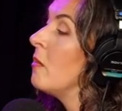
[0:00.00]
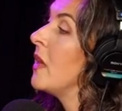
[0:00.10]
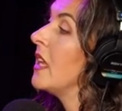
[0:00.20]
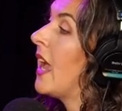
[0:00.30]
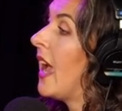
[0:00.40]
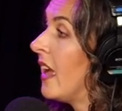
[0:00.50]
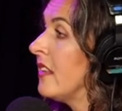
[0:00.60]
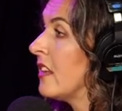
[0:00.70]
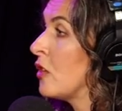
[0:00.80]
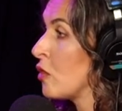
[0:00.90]
but
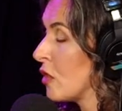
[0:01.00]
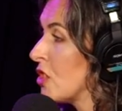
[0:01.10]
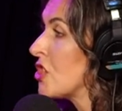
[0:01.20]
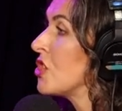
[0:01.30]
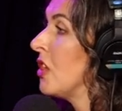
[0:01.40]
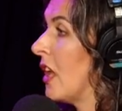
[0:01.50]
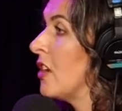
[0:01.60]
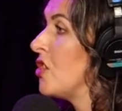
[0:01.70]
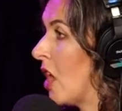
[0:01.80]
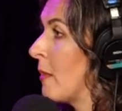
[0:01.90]
as a traditional
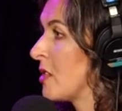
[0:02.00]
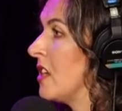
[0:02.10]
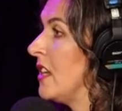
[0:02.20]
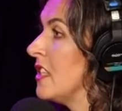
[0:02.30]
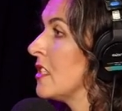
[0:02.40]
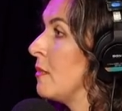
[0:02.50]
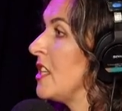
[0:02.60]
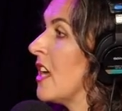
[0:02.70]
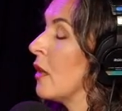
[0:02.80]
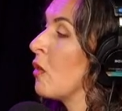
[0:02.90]
adoption needs to be
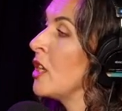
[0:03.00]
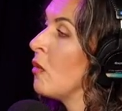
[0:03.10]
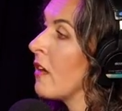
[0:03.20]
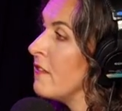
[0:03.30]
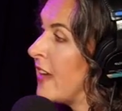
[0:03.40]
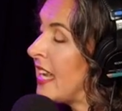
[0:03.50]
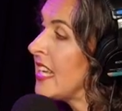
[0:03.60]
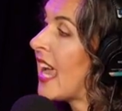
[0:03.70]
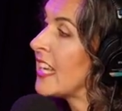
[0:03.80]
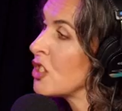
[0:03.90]
done, where you are
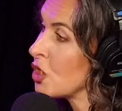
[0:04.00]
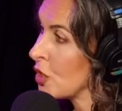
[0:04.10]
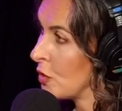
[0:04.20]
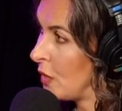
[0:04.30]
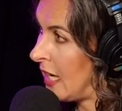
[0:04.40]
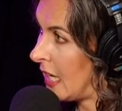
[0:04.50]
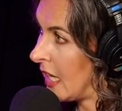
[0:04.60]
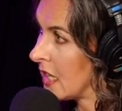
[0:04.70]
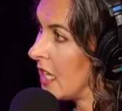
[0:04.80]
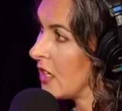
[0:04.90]
vetting and
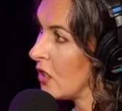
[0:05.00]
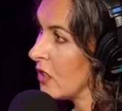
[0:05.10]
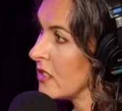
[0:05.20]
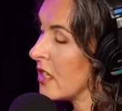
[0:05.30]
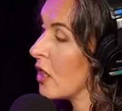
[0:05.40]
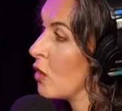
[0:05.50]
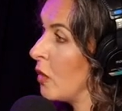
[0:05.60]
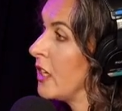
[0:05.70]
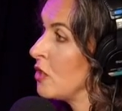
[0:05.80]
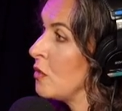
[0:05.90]
screening the adults that are
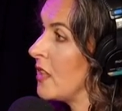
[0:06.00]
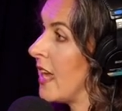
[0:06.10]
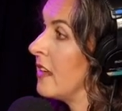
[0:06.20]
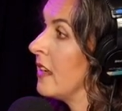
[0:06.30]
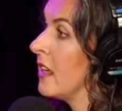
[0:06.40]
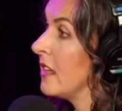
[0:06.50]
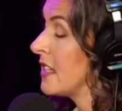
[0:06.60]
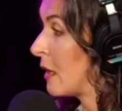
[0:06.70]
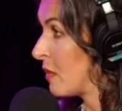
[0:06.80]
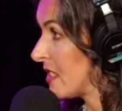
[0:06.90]
going to then
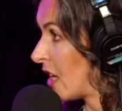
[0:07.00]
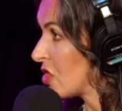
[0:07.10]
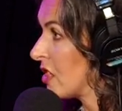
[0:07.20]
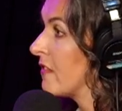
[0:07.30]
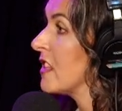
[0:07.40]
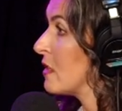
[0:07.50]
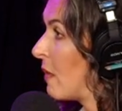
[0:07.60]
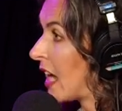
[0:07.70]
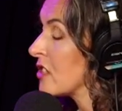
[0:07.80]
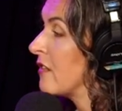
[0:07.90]
take possession of this
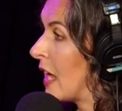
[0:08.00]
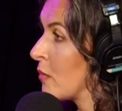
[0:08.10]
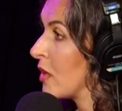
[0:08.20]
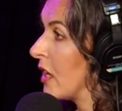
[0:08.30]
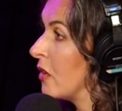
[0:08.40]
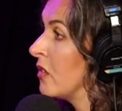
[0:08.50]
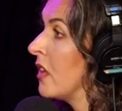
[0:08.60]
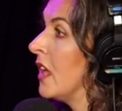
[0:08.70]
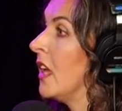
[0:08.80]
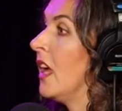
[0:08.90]
batch of embryos.
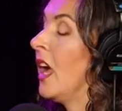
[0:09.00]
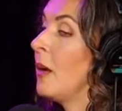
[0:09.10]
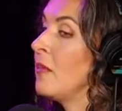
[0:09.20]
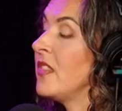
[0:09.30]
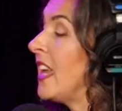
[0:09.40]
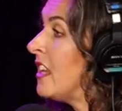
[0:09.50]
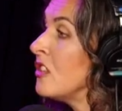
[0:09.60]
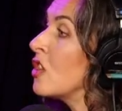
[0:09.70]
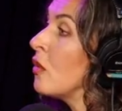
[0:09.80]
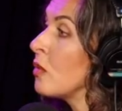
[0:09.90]
Um, they need
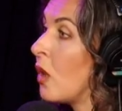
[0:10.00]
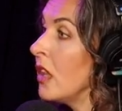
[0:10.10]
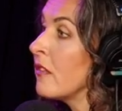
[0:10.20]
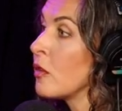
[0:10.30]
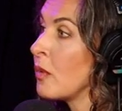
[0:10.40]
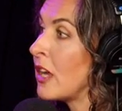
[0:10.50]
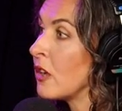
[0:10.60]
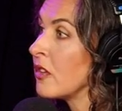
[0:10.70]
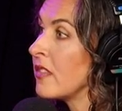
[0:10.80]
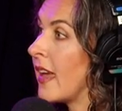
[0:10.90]
to go through all of the
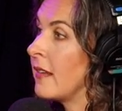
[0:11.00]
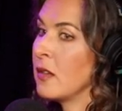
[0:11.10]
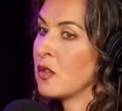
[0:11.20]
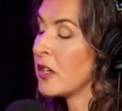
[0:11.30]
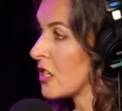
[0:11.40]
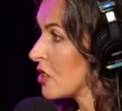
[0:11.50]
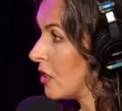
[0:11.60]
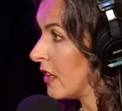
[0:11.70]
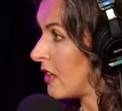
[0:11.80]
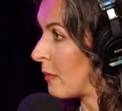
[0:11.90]
rigors that
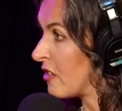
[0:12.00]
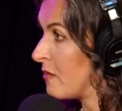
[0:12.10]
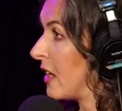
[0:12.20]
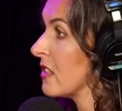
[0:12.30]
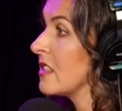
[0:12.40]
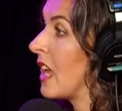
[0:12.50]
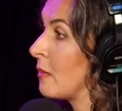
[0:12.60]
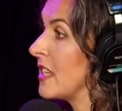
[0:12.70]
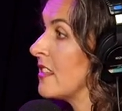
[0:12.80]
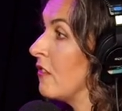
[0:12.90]
traditional adoptive parents
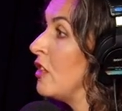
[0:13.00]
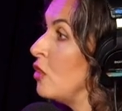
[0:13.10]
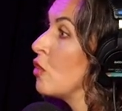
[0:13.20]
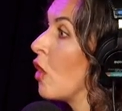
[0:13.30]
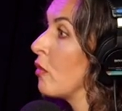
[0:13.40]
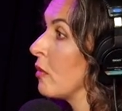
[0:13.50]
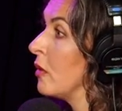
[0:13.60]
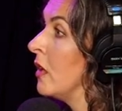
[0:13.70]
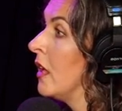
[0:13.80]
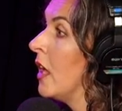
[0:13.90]
like myself need to go through.